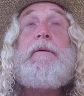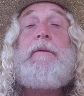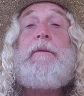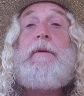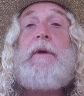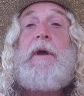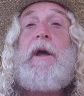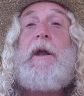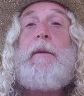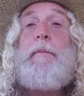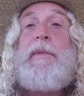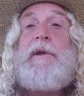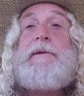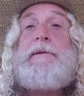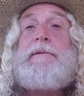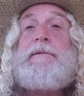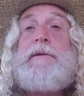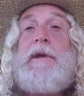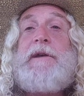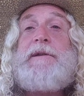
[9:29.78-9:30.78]
You got to be
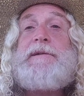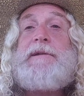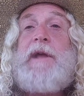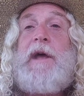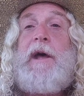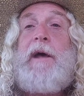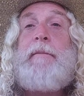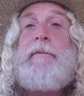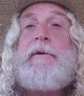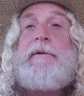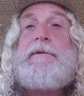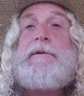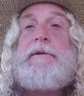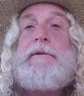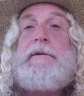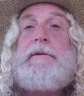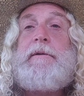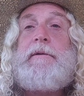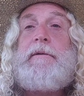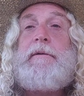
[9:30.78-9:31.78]

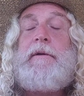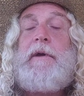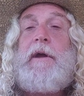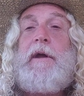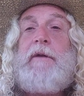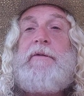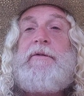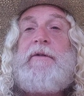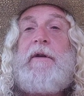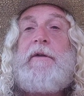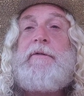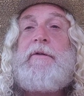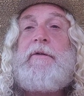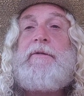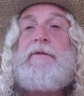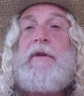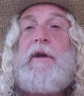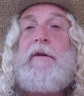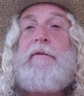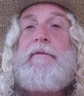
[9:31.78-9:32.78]
established. You got to set
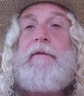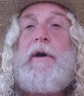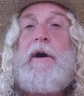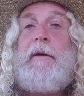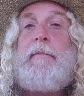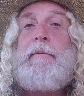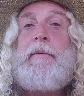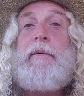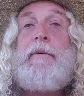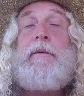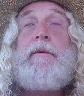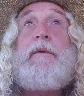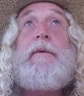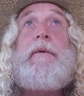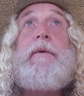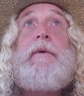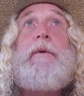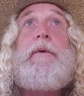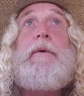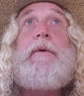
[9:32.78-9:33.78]
yourself up.
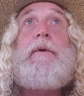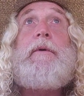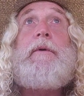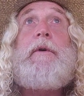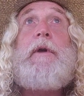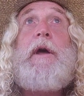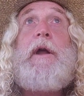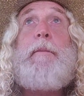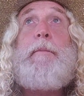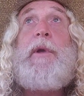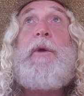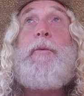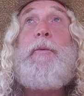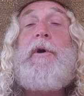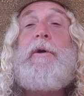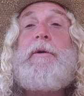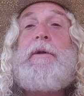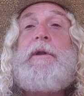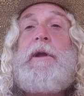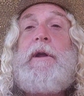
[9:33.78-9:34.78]
You got to be
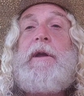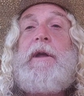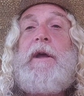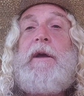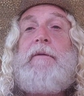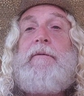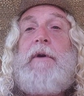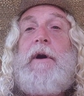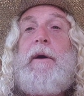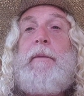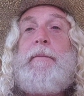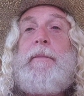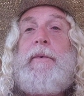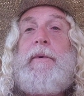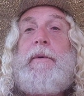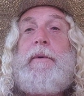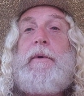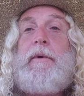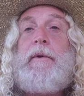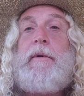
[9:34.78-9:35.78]
willing to give up
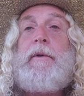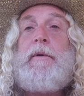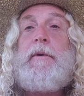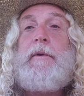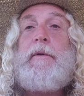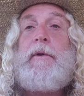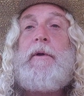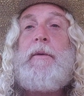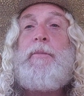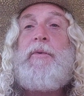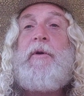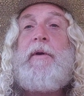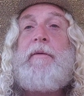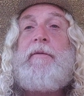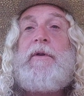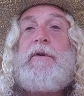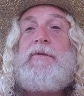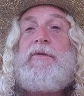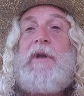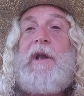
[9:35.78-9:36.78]
your
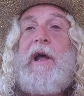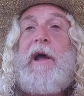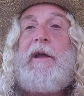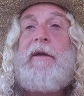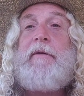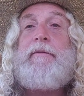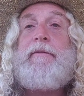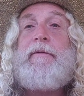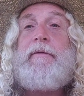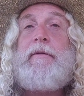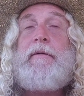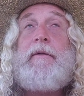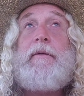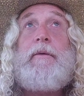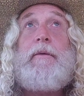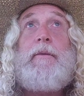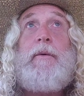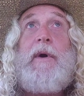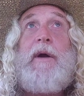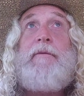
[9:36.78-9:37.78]
previous life,
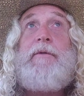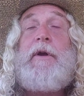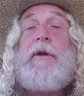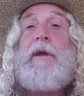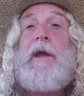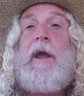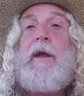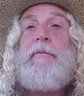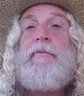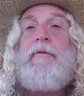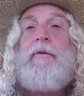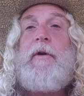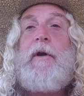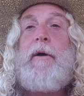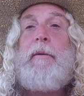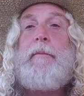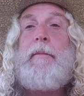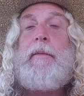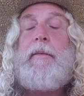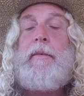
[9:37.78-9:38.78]
wherever you came
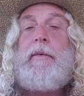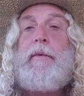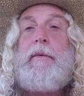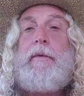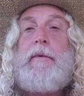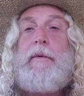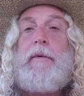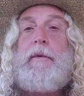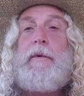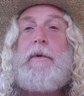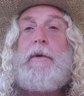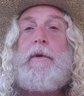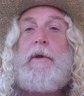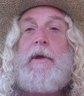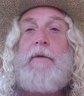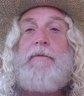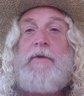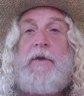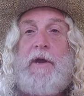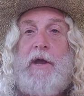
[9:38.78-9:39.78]
from.
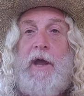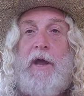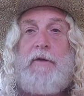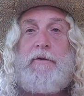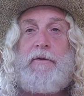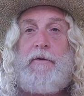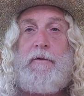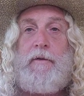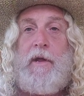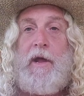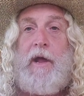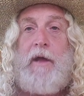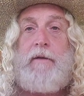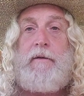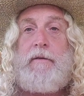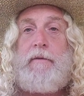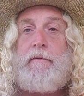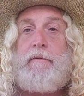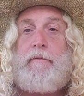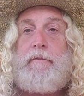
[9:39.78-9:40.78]
If you can't do that,
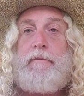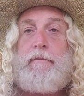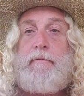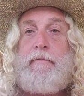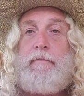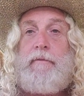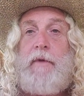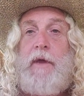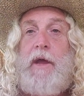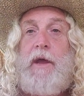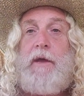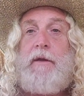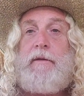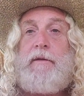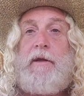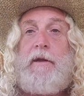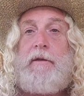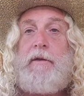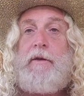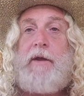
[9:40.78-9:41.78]
hey,
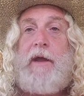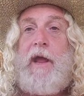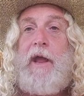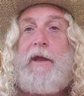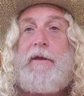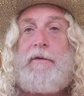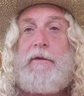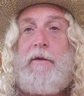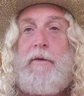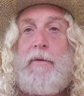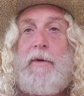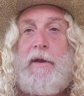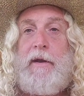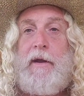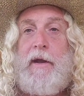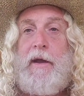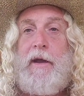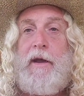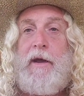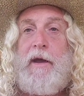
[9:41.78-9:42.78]
then you can't do it.
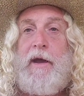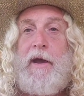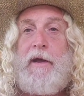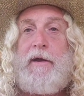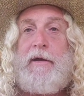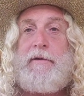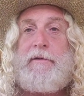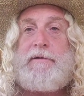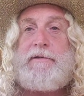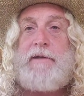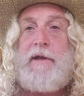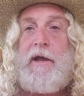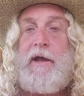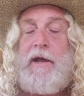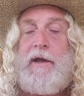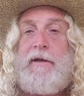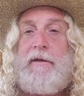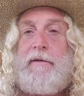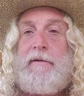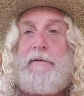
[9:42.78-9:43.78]
I
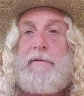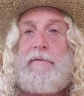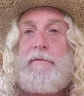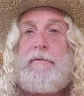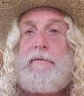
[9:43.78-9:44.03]
understand.